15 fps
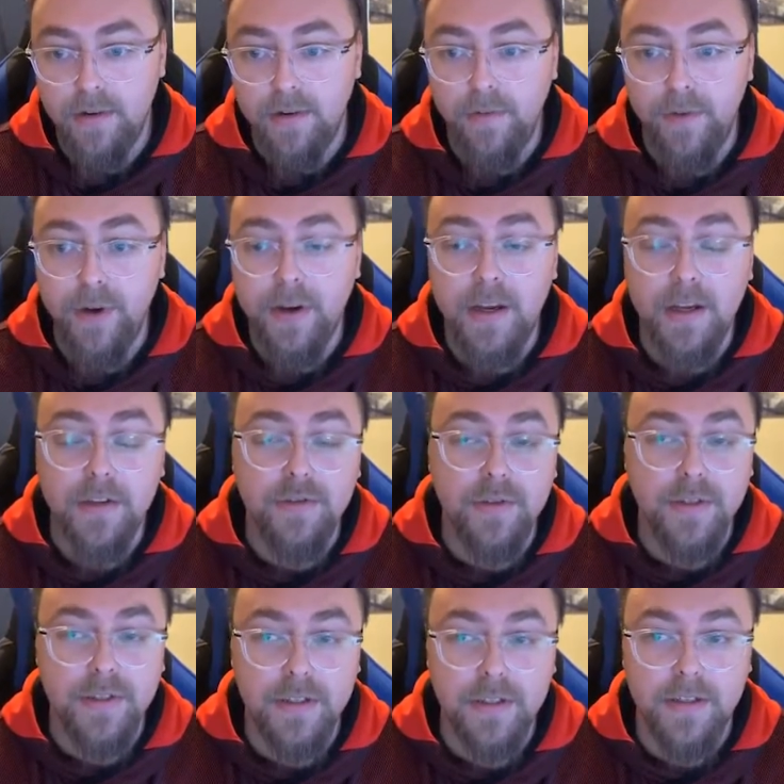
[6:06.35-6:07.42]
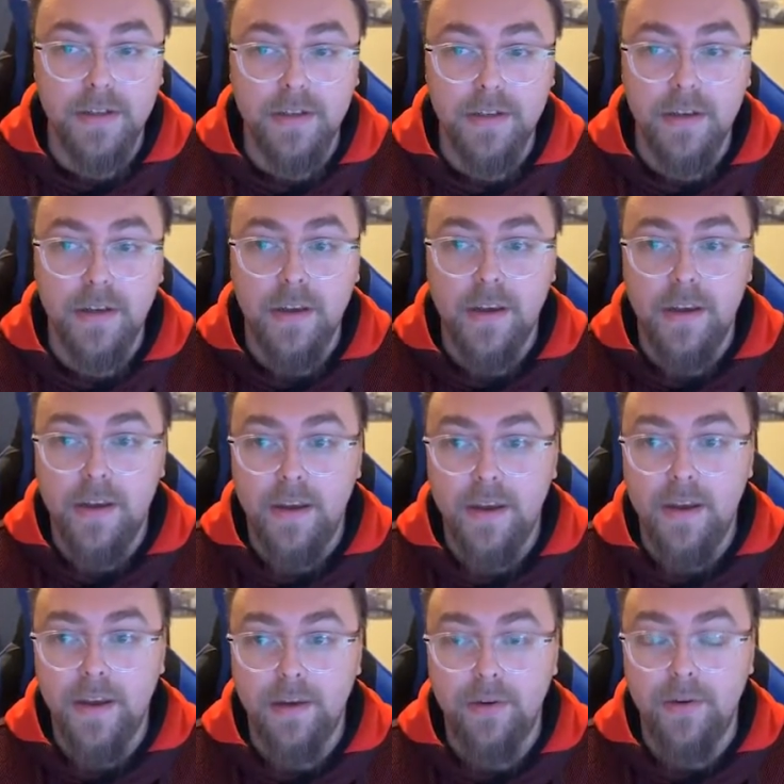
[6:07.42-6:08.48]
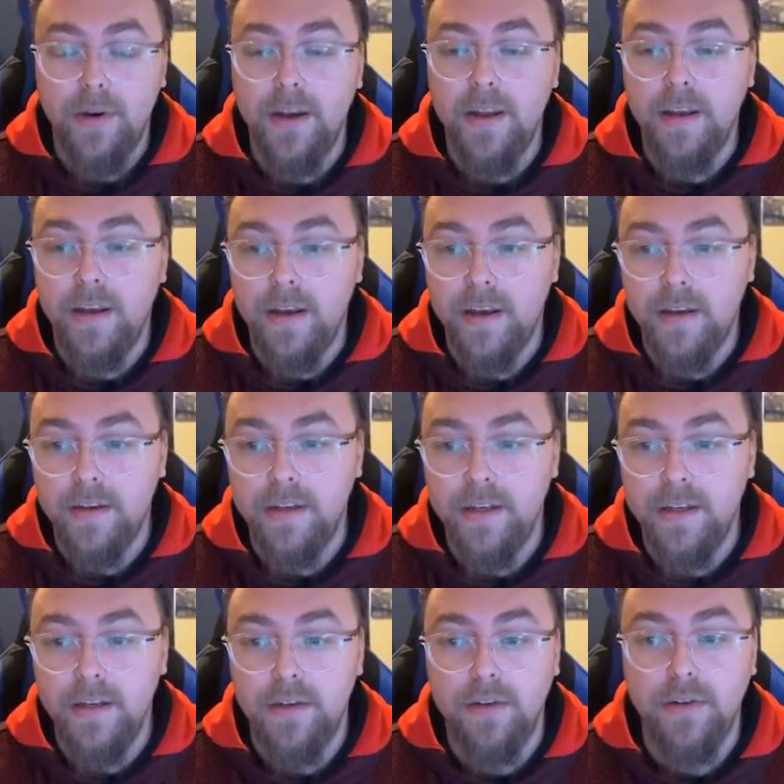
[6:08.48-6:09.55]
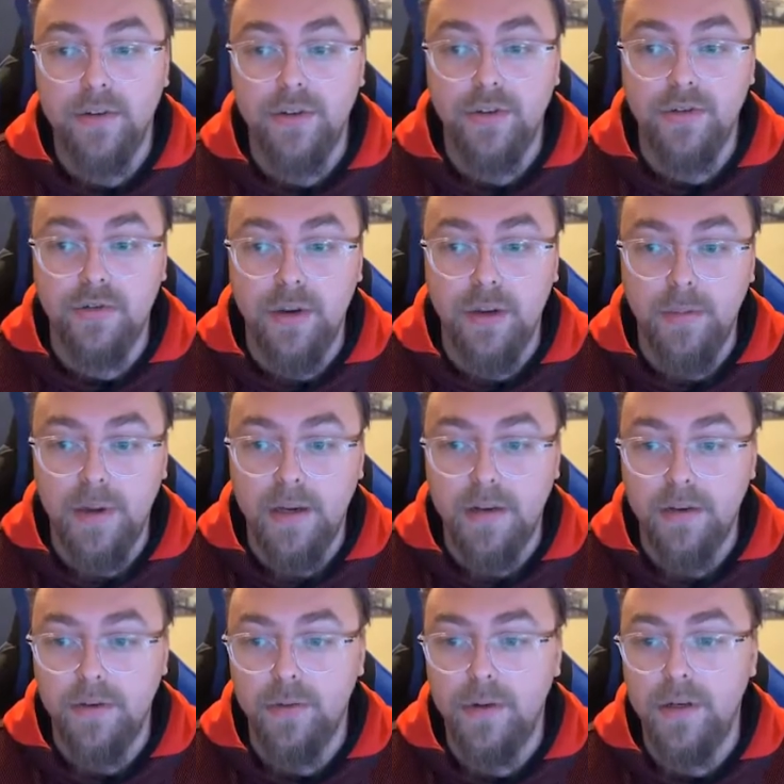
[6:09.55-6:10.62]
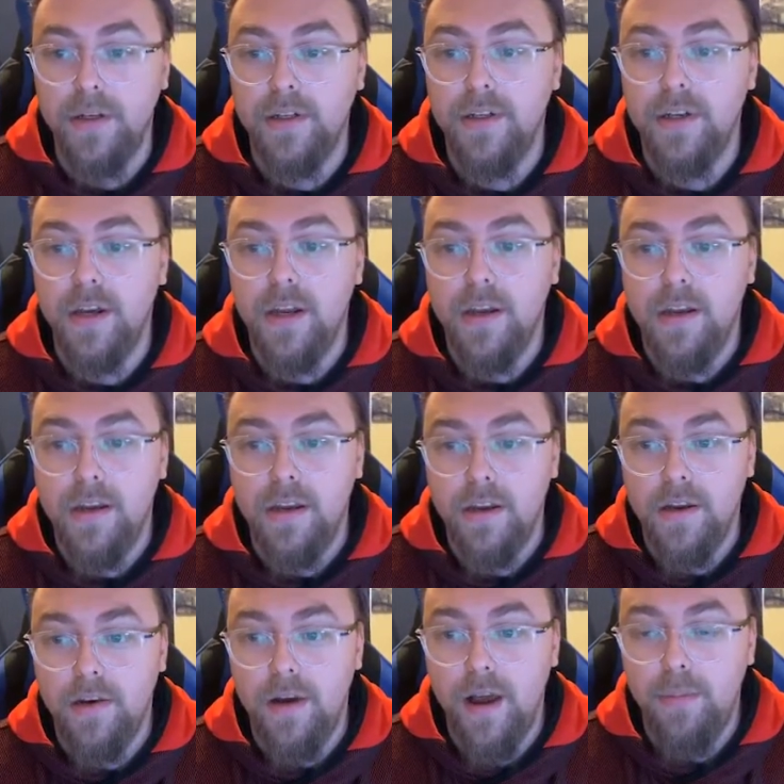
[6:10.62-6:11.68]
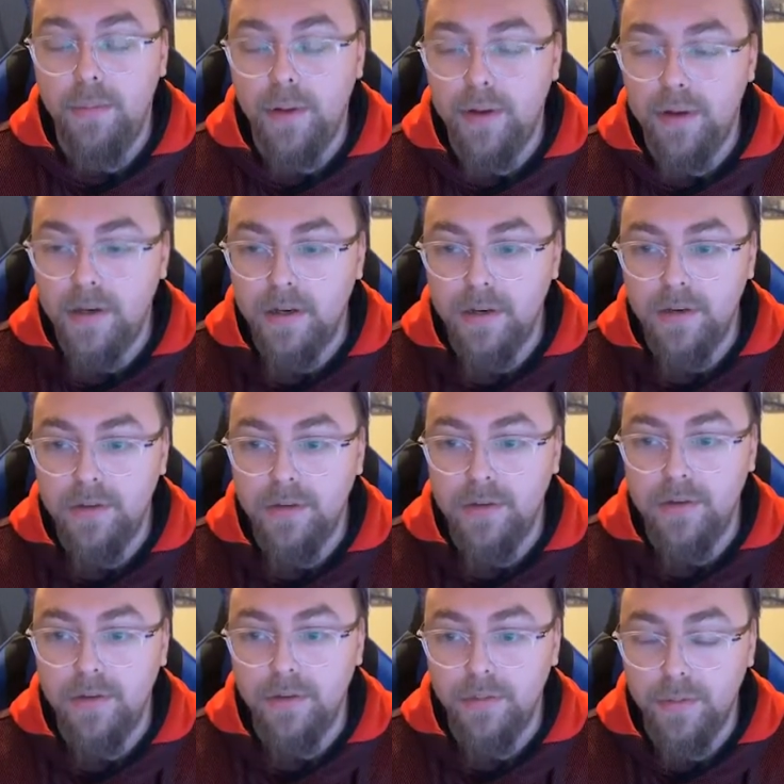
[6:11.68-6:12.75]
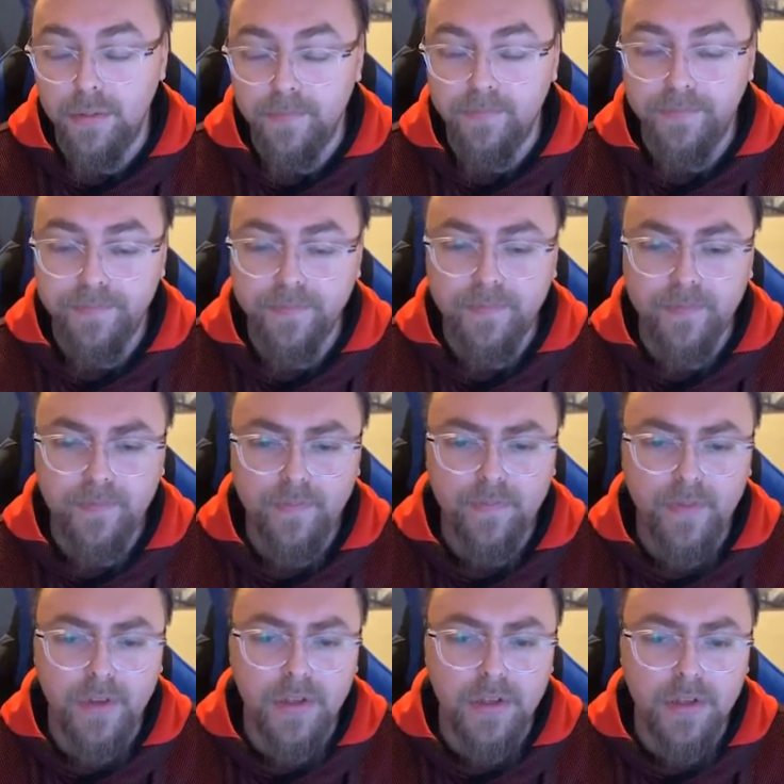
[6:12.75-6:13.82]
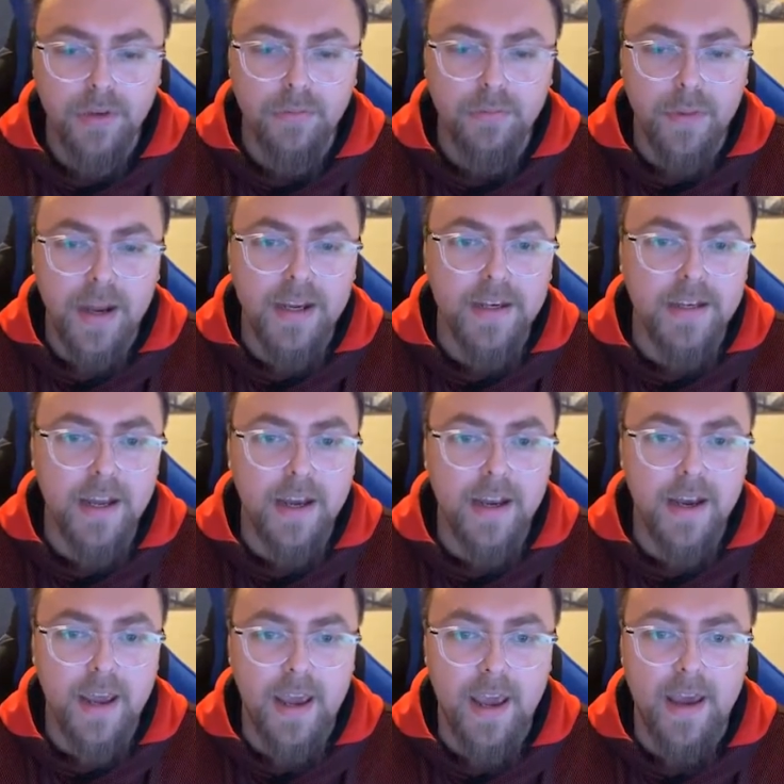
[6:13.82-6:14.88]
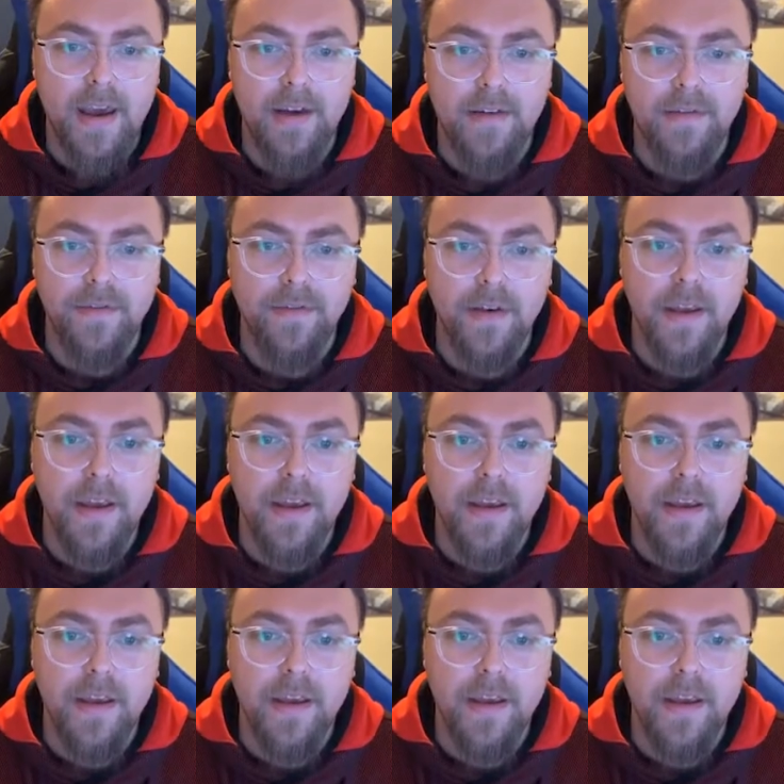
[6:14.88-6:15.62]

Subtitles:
So if you're interested in creating content or streaming on Twitch, you know, uploading to YouTube, you might not have